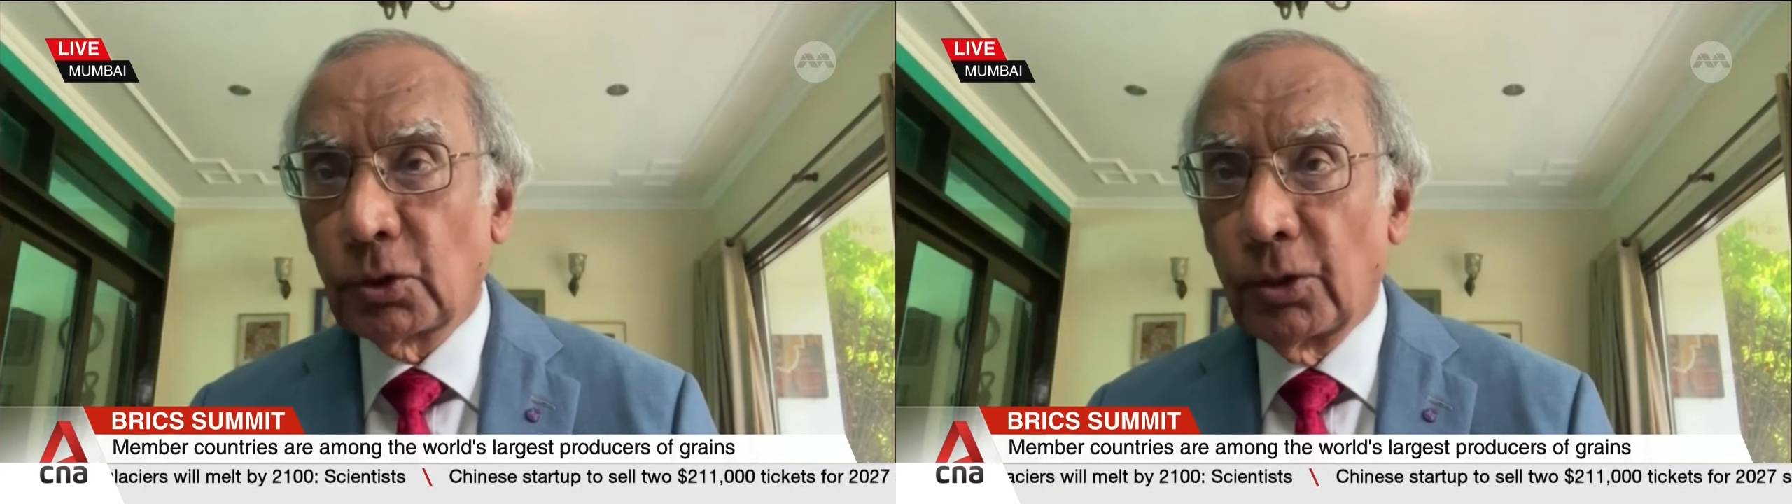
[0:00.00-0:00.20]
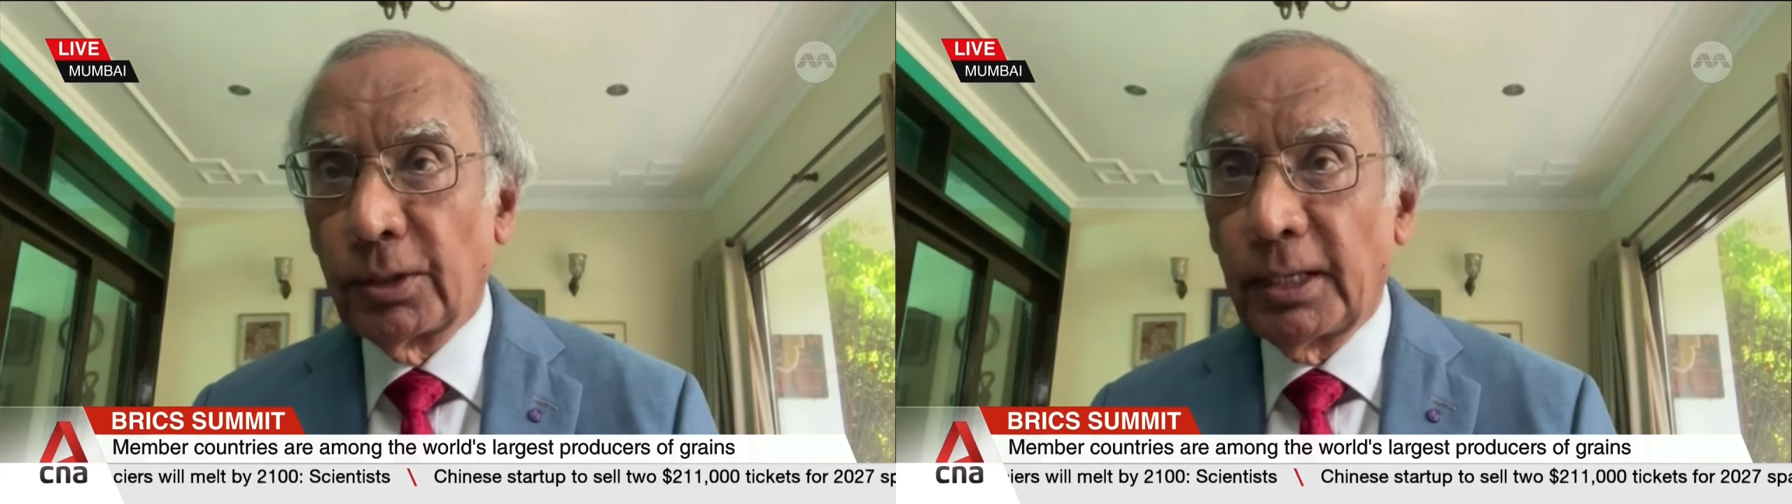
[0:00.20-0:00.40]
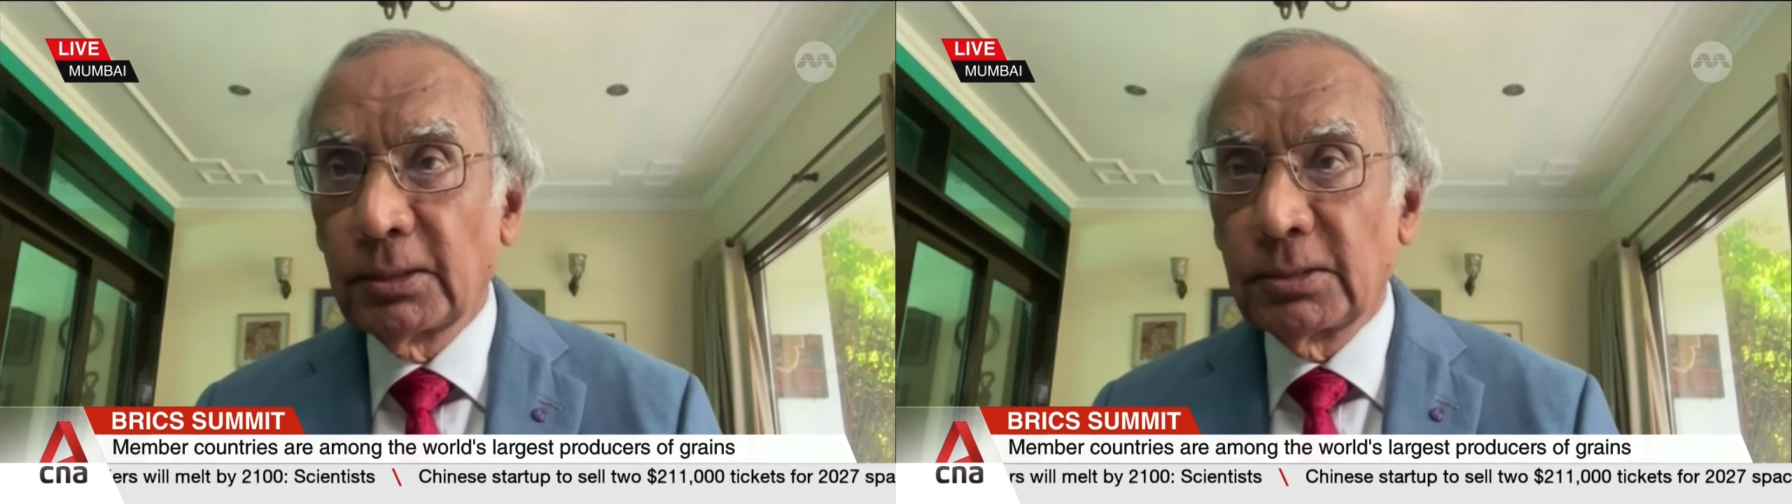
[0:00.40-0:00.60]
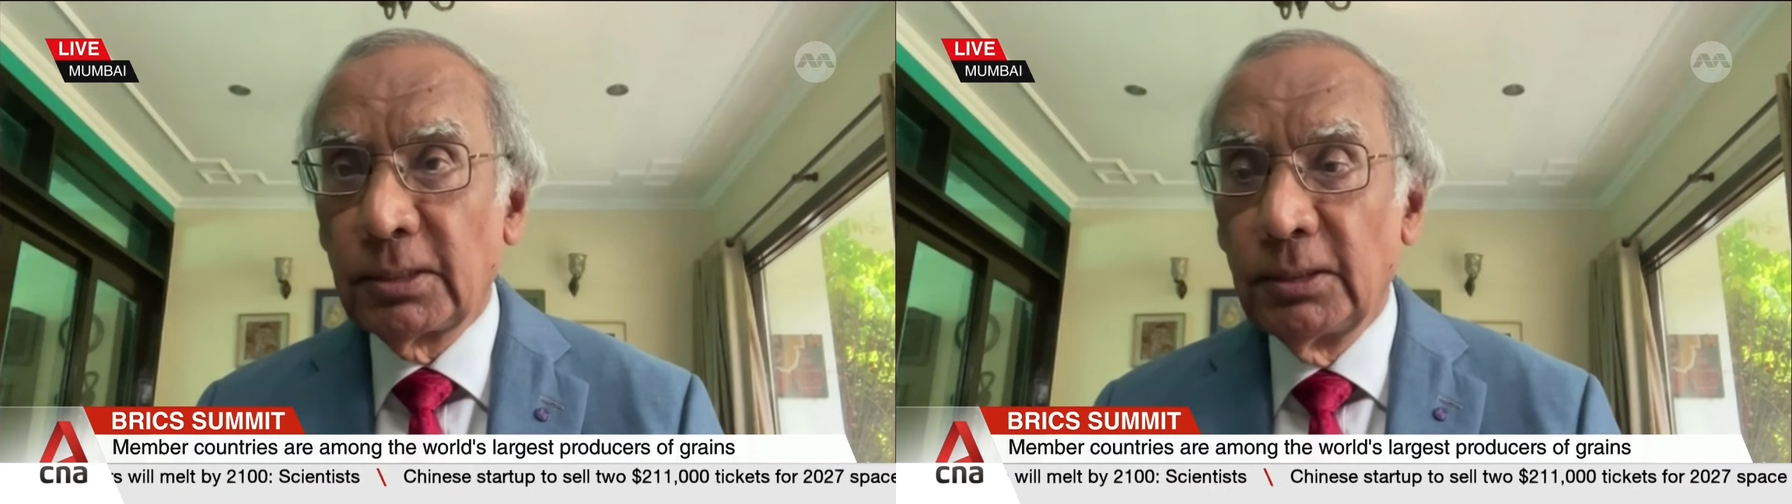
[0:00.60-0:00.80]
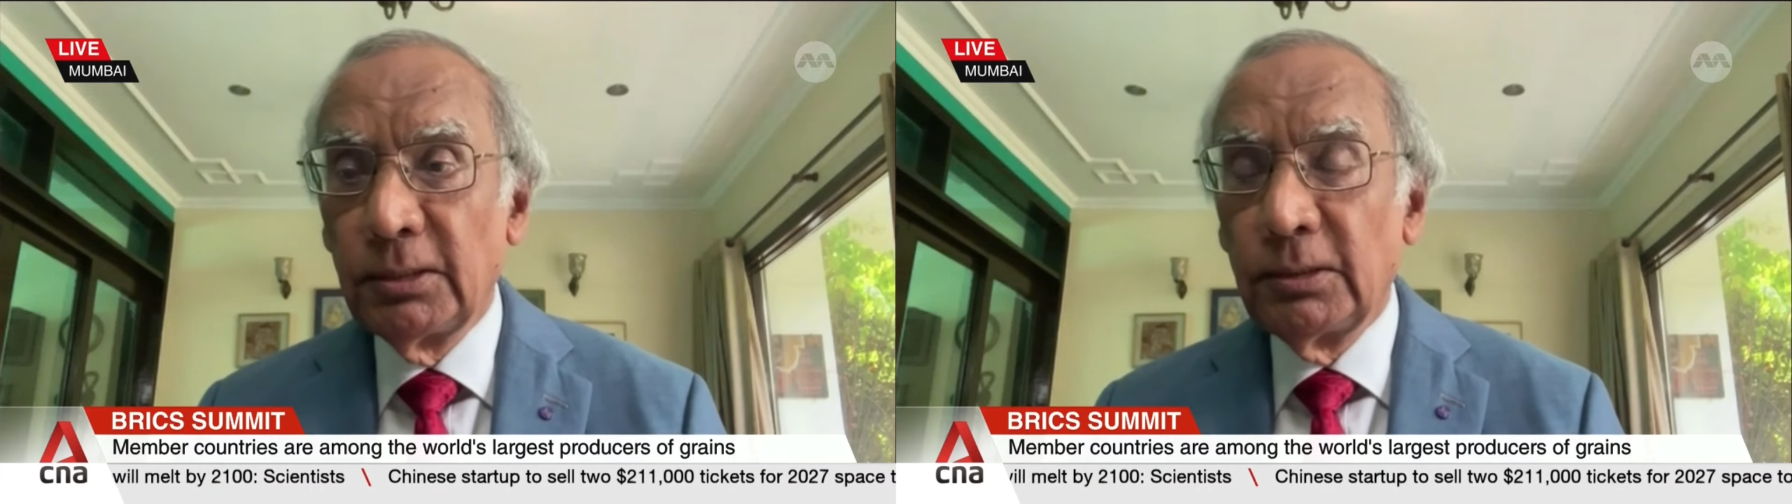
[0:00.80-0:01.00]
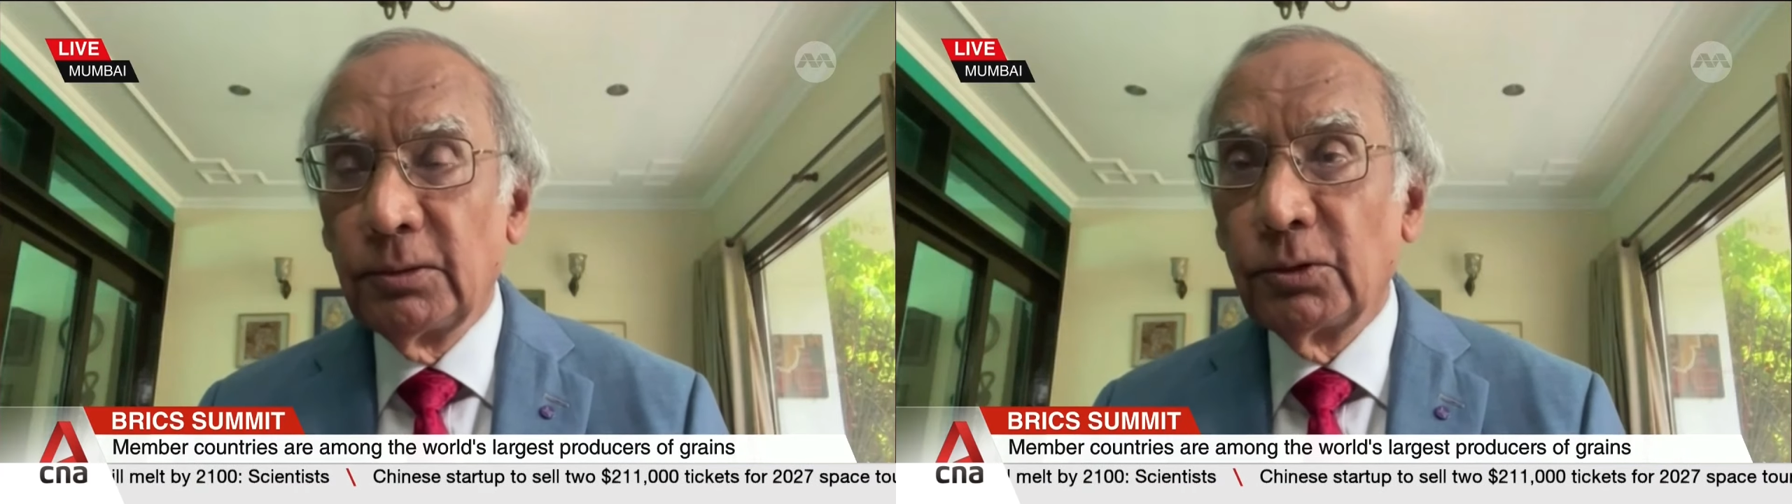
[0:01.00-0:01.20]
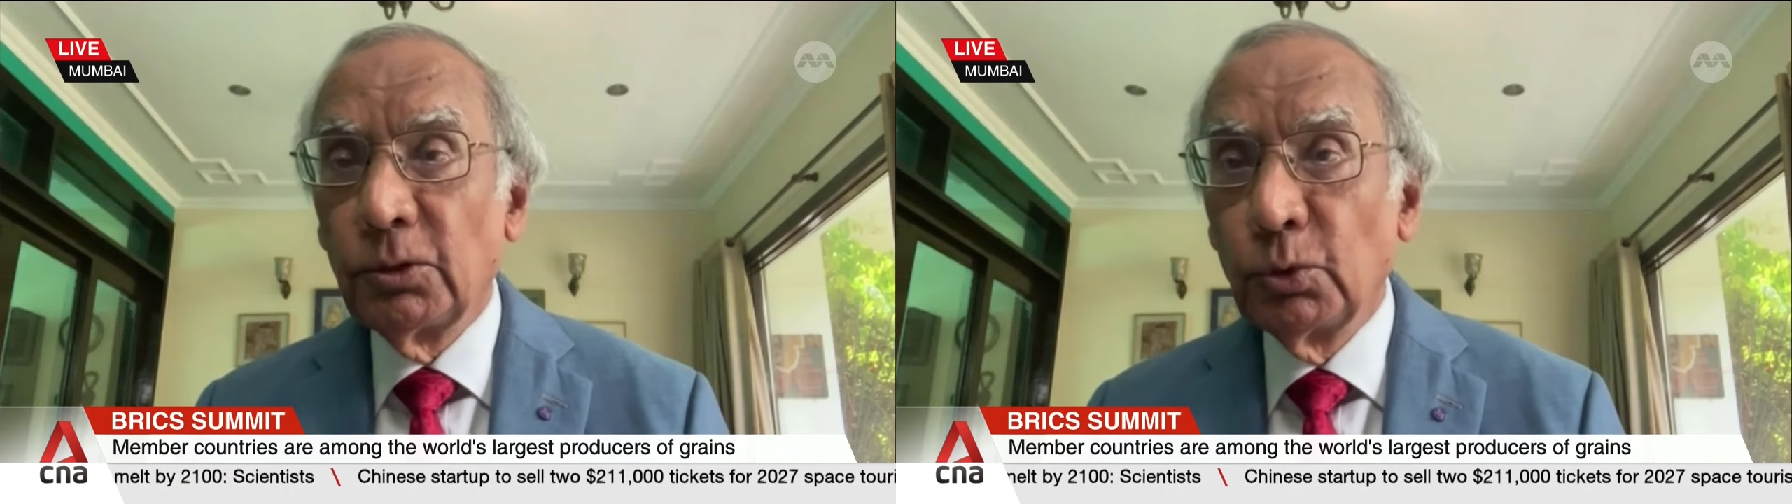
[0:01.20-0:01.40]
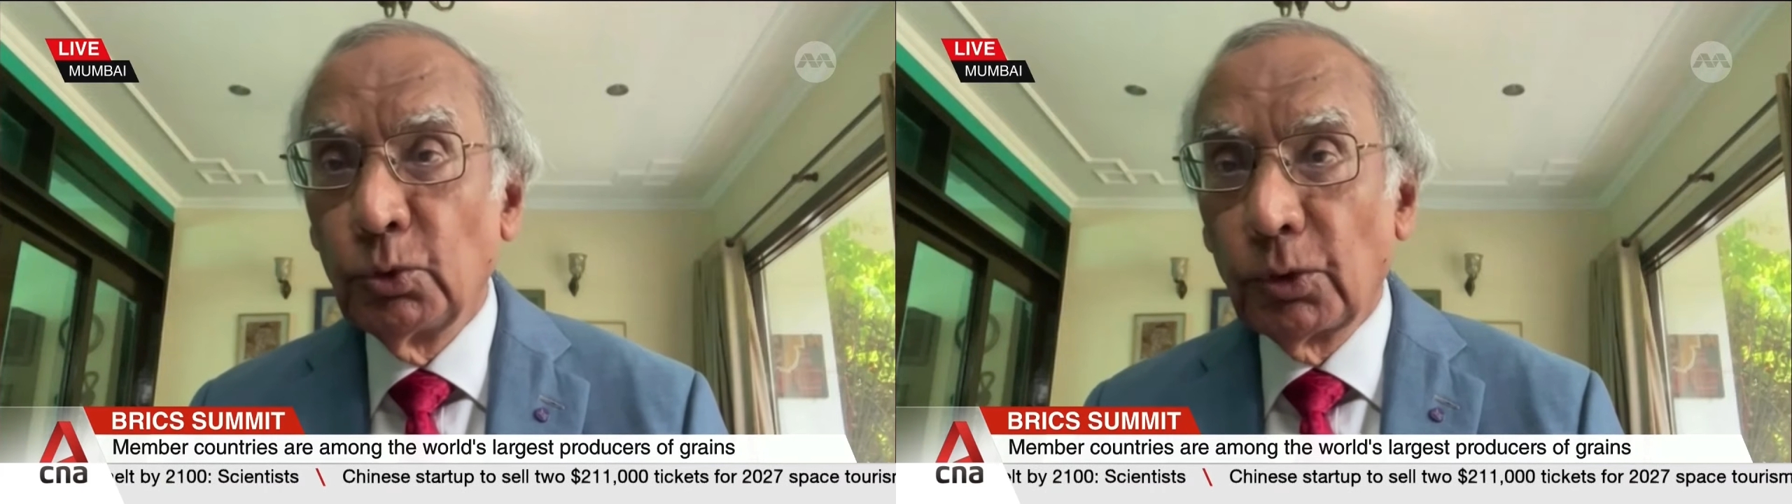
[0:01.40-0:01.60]
context,
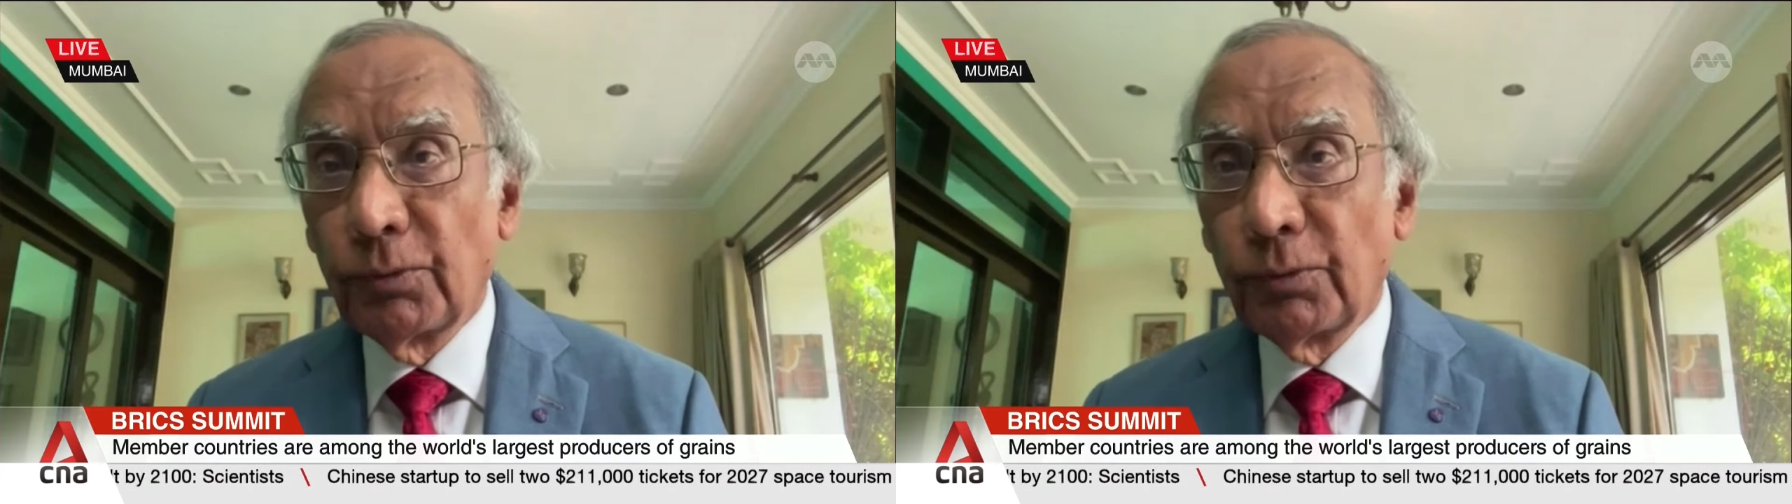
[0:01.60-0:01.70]
the use